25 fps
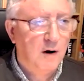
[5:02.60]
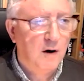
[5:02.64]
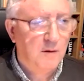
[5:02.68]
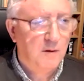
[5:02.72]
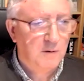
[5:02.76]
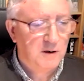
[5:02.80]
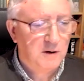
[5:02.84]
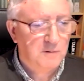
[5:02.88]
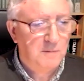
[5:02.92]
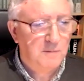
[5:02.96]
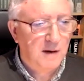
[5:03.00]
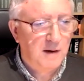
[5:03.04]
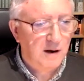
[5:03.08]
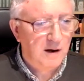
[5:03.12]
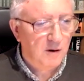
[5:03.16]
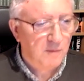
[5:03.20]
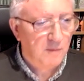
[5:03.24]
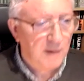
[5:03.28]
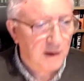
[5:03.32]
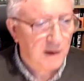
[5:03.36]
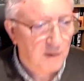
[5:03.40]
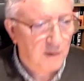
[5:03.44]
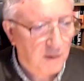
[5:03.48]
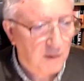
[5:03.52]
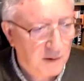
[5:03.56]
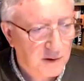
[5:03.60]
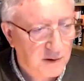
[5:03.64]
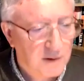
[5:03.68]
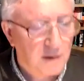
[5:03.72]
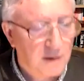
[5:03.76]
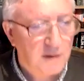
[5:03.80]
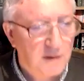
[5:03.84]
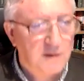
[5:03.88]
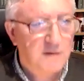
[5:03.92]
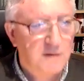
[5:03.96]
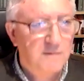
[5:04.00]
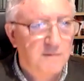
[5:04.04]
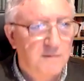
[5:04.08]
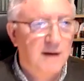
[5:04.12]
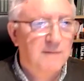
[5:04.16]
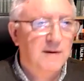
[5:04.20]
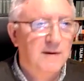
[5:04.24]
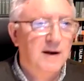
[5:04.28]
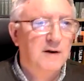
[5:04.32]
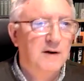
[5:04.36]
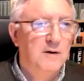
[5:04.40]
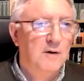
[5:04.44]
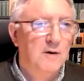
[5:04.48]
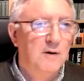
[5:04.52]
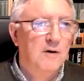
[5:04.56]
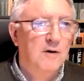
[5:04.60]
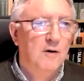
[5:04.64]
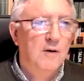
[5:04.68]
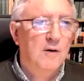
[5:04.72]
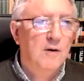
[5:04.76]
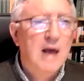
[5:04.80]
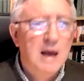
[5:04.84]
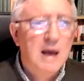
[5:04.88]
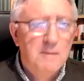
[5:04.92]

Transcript: which may or may not still survive. I don't know.